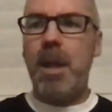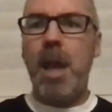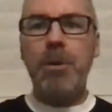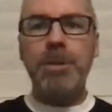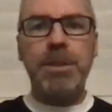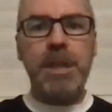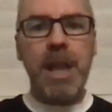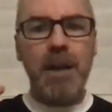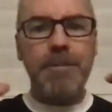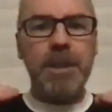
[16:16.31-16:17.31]
How did
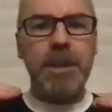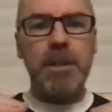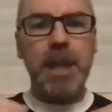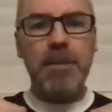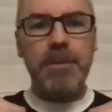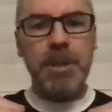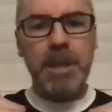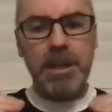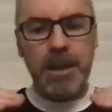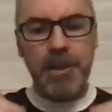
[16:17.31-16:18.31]
the African level
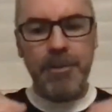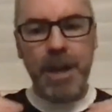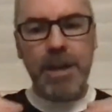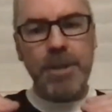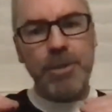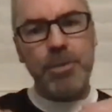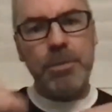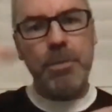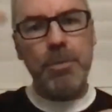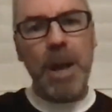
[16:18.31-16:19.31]
riders
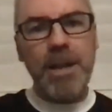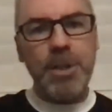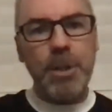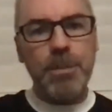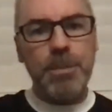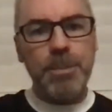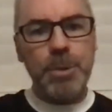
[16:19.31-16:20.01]
rise up